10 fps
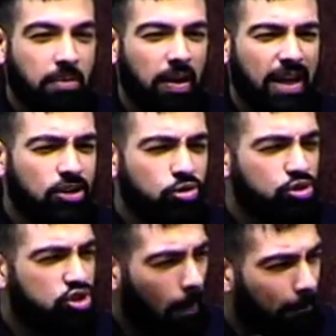begin to
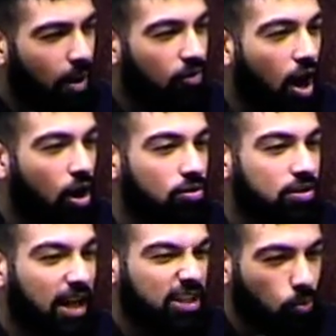jump around
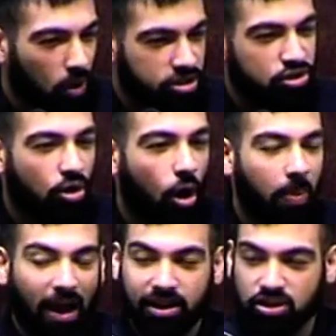that it wants to go
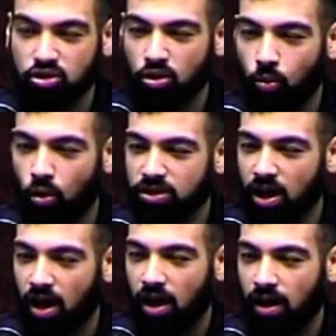back into the
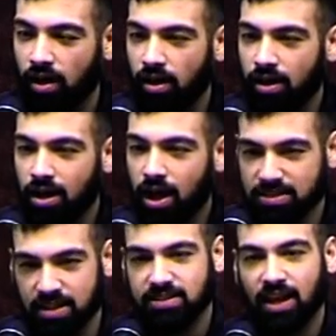water? I
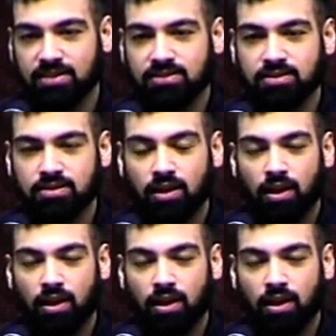says, yes.